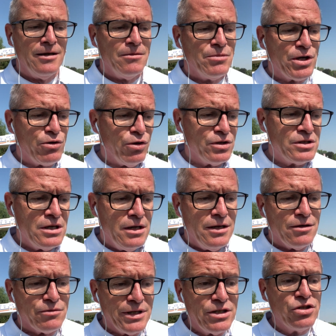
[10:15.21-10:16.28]
Because
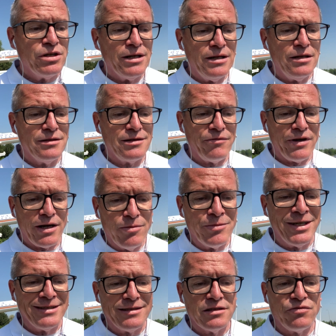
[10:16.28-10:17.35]
regional
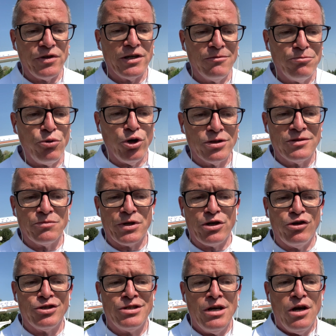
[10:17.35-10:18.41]
development is very important,
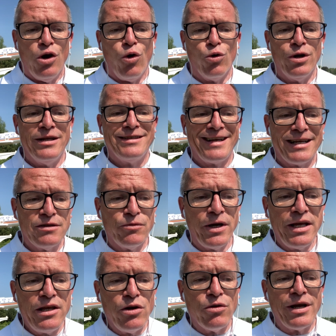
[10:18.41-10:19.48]
because only that way
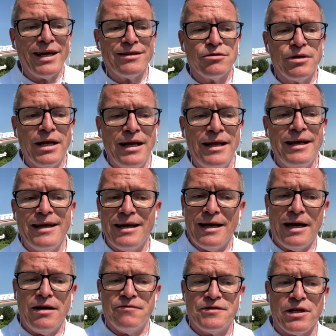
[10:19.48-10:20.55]
you can really
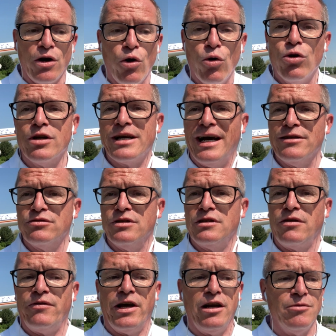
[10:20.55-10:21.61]
have the whole country
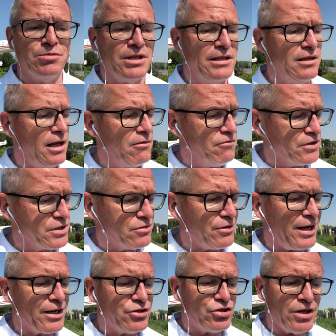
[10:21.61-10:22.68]
developed in
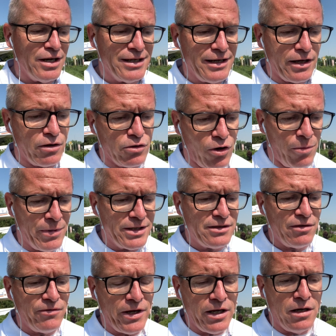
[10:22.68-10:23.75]
infrastructure, in economic
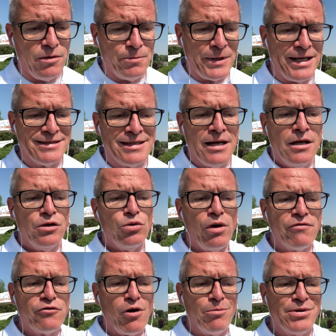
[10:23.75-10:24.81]
development. You
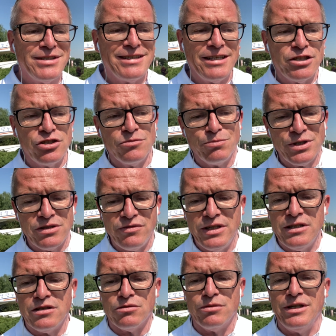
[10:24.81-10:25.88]
have competition
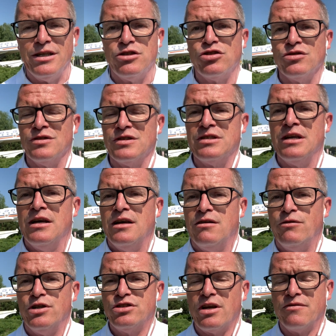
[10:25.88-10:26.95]
between the regions
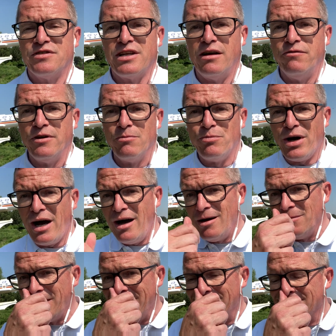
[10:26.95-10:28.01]
which have
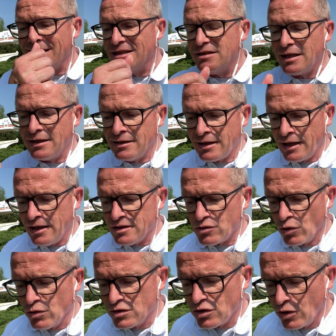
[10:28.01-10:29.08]
self-empowerment, and then there is
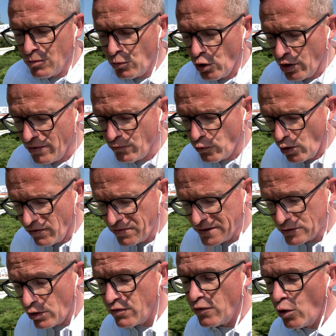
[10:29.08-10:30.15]
also more
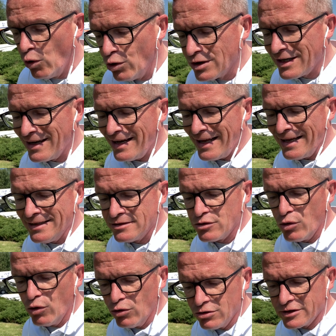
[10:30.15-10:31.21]
involvement of all the land,
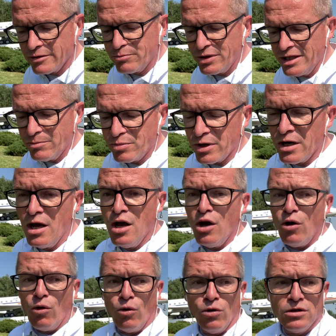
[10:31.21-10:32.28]
all the people,
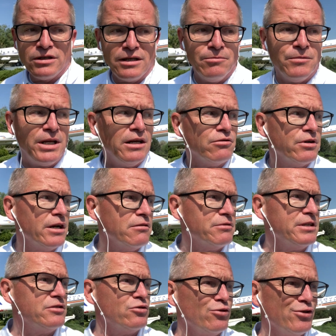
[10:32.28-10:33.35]
all the mineral
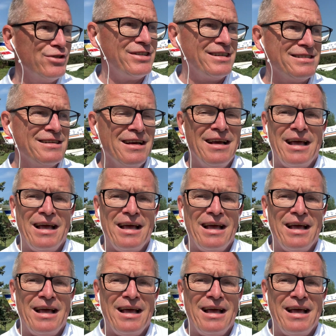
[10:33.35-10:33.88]
resources.